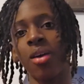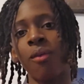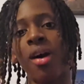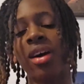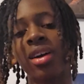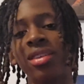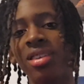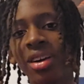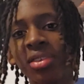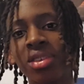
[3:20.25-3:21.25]
while a
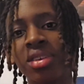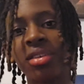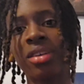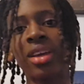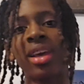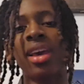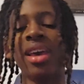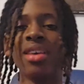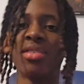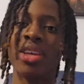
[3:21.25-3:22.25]
conductor
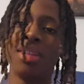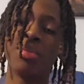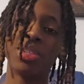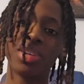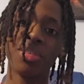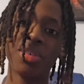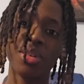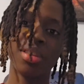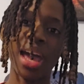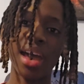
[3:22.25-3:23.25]
is any
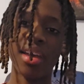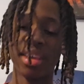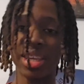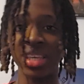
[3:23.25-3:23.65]
material that